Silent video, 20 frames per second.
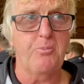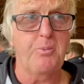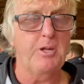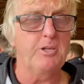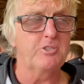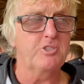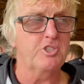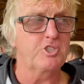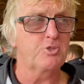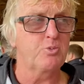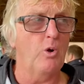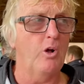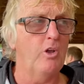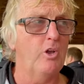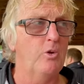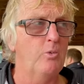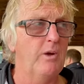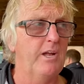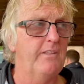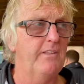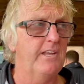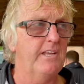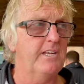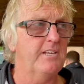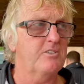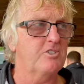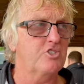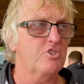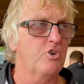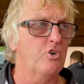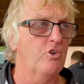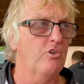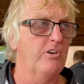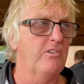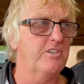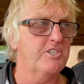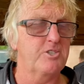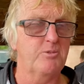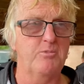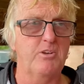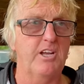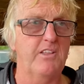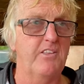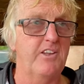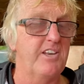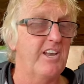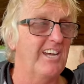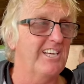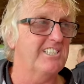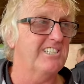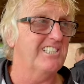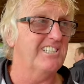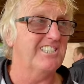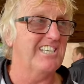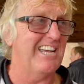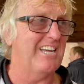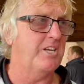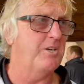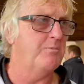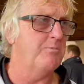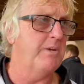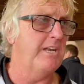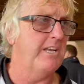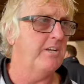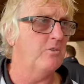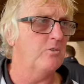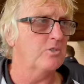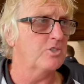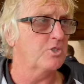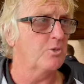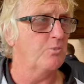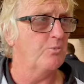pill to swallow when they score in some like the 92nd minute.